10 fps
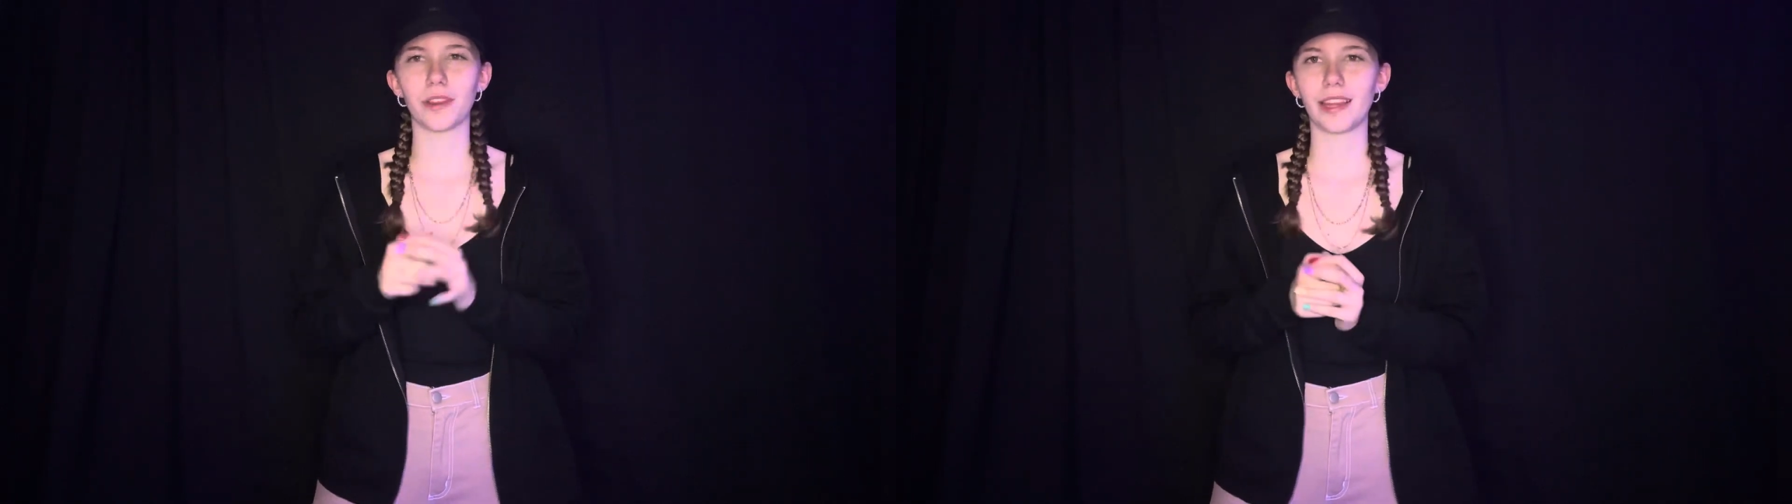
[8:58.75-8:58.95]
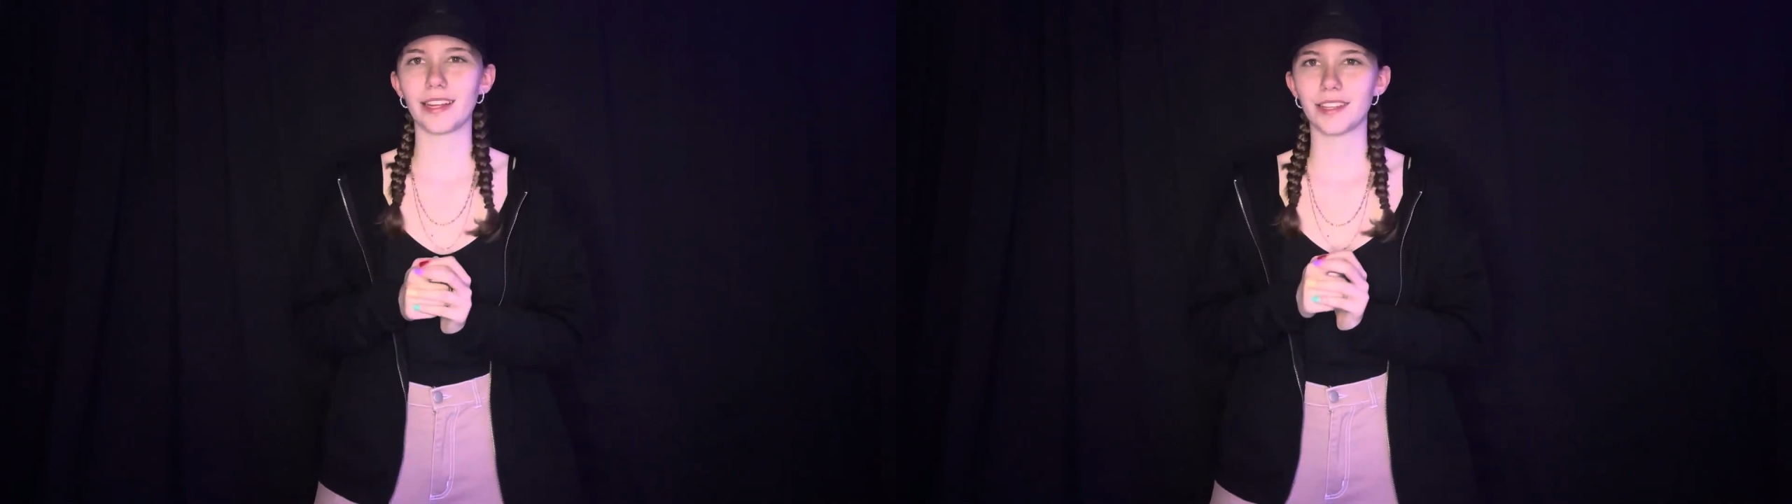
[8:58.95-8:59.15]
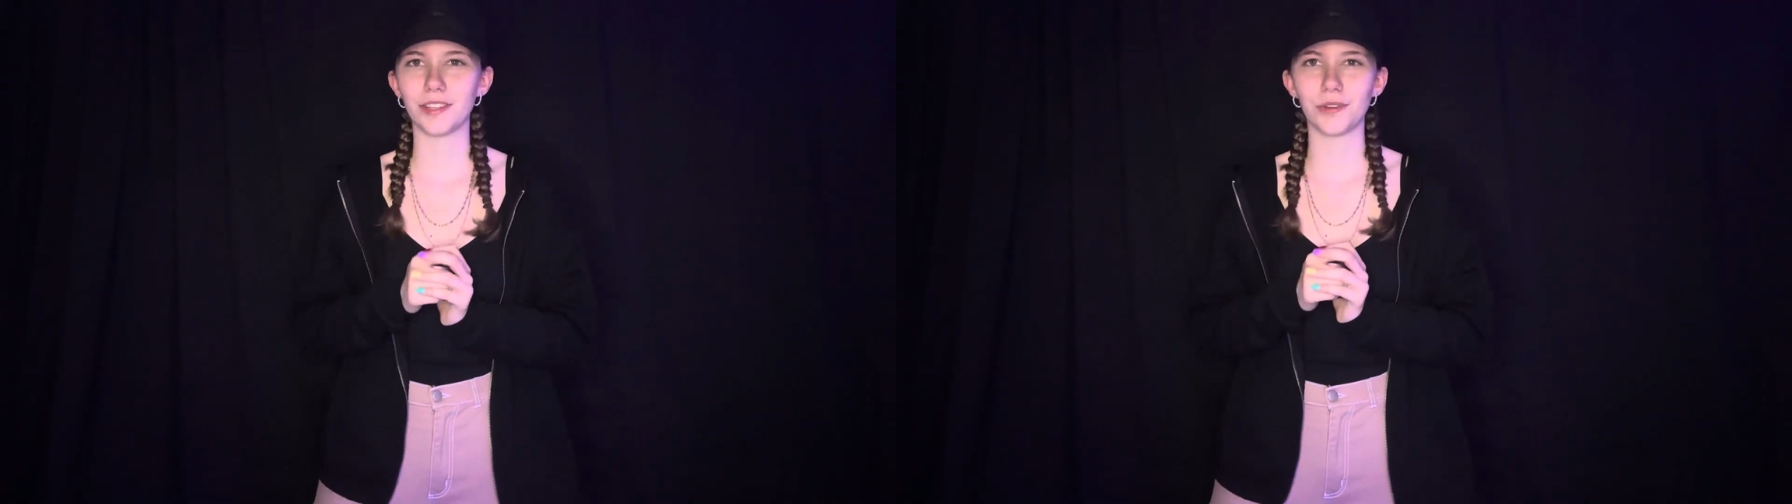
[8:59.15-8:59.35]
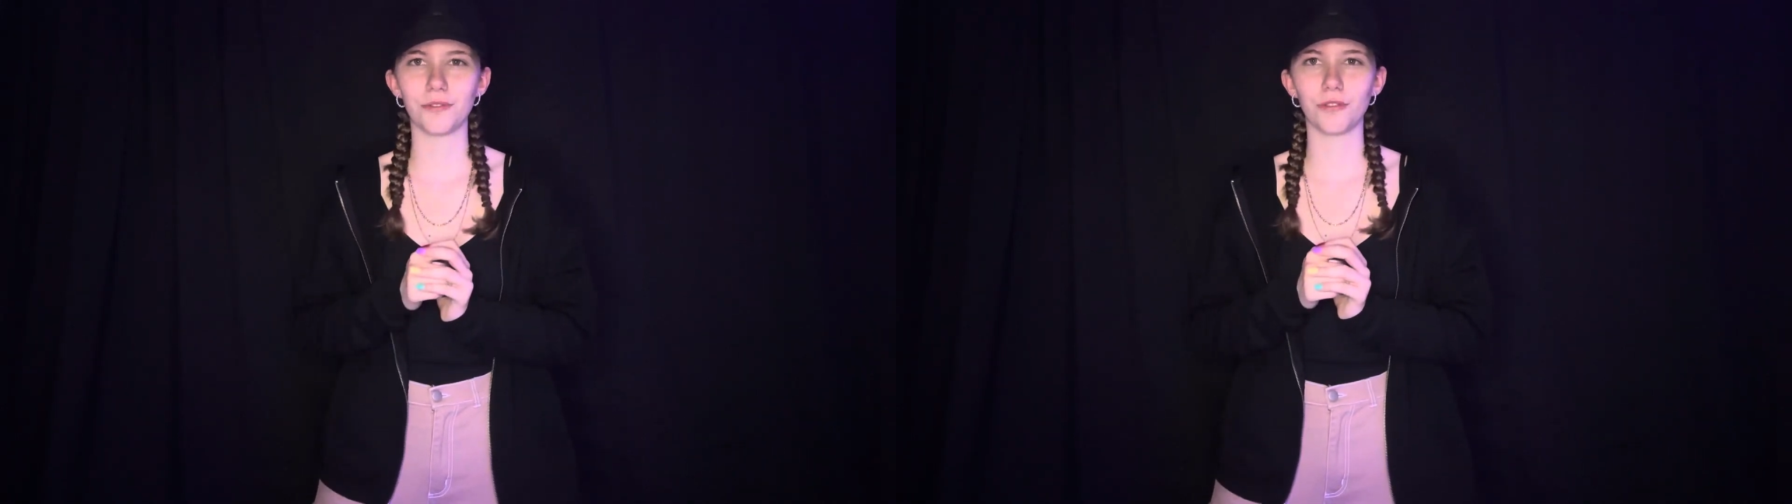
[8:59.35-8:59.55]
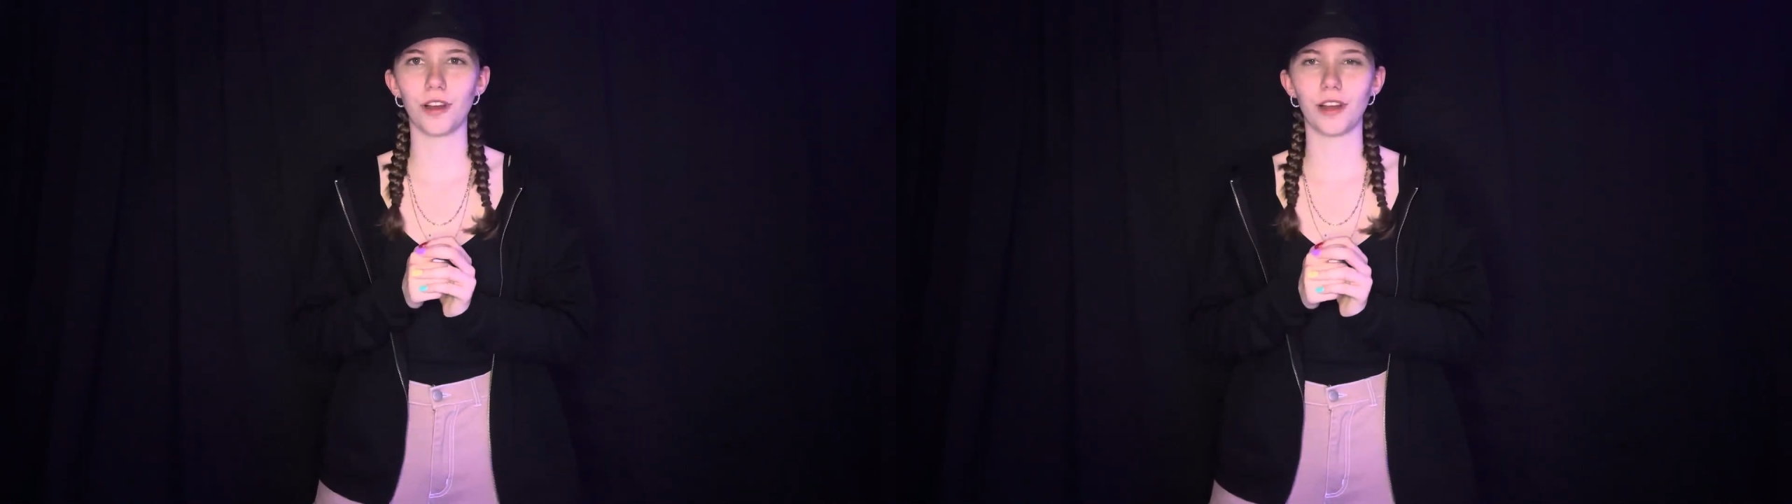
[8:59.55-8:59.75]
thing to do
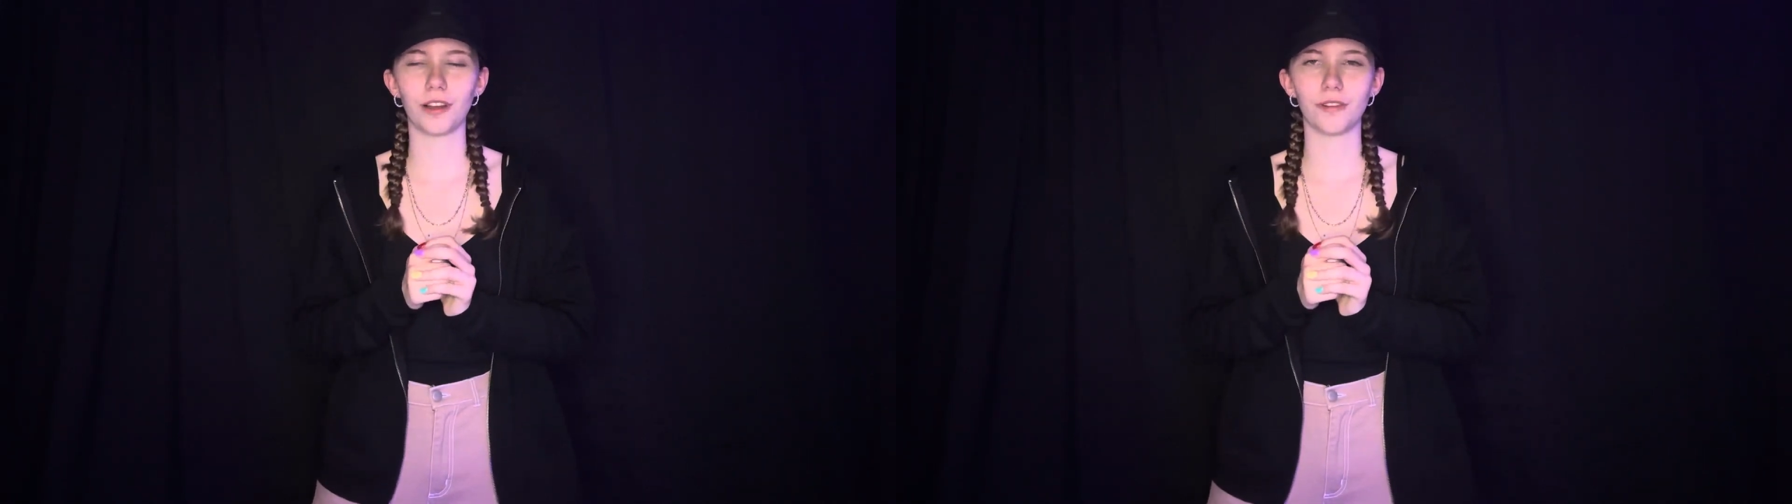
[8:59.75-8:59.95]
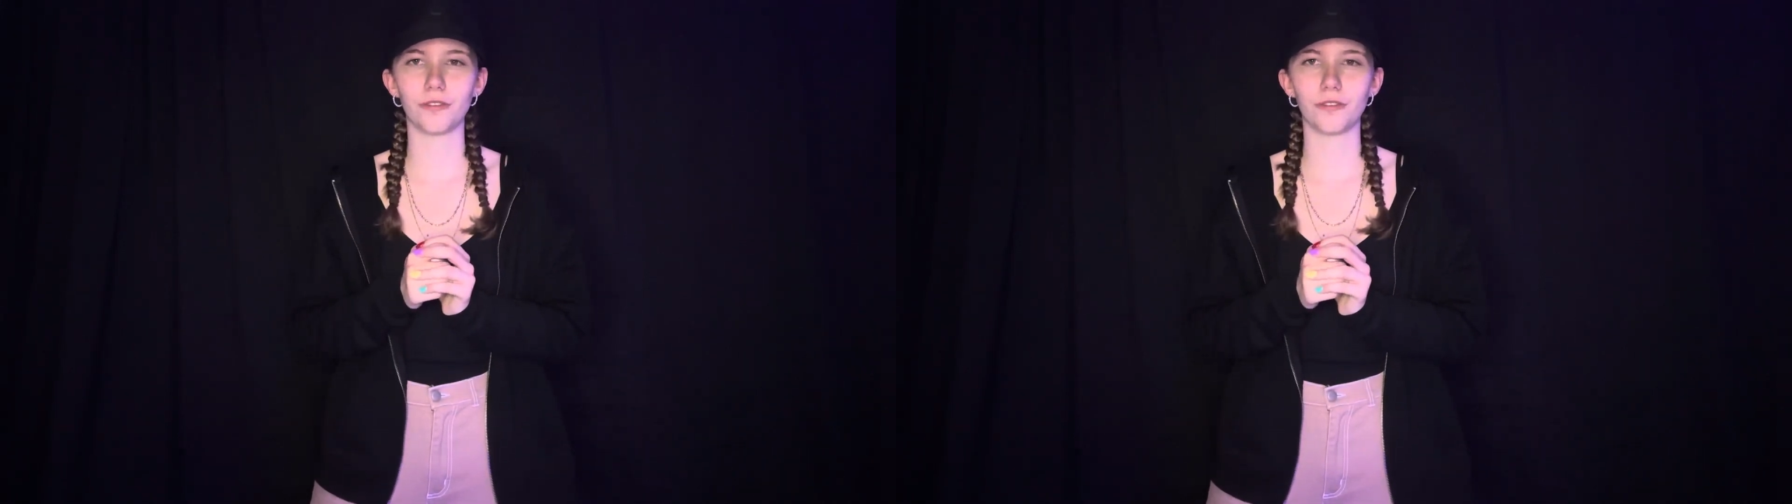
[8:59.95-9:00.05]
uh,